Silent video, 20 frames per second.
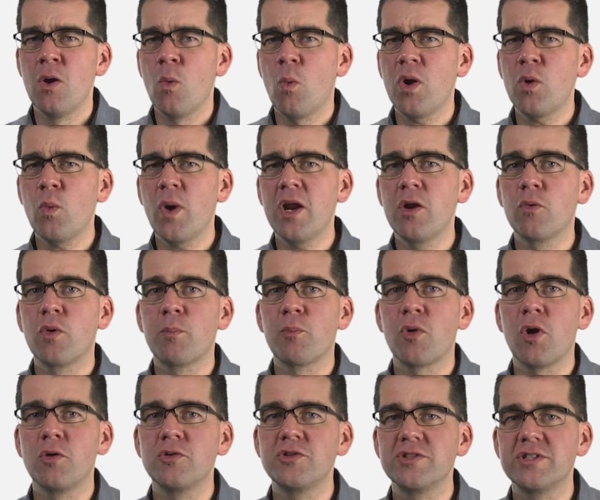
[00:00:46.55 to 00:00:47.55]
One way to
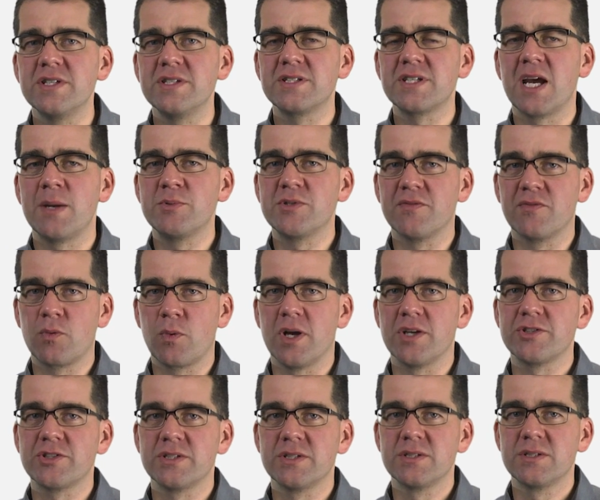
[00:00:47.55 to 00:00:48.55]
approach these types of
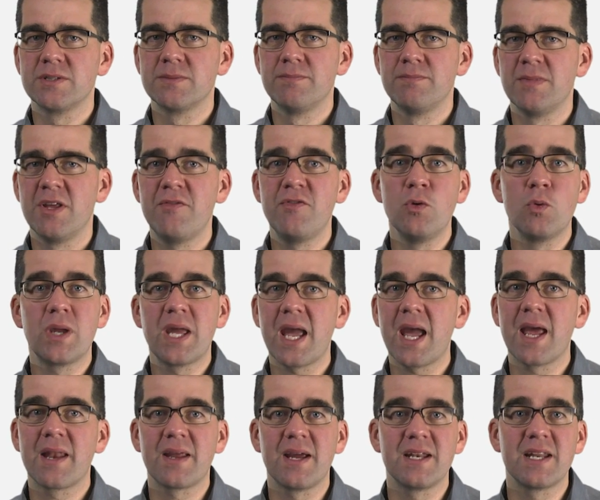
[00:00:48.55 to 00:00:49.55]
questions, if you
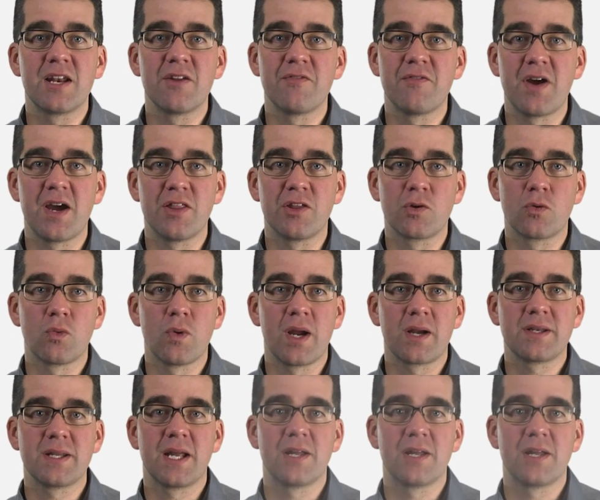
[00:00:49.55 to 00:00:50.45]
can't identify the correct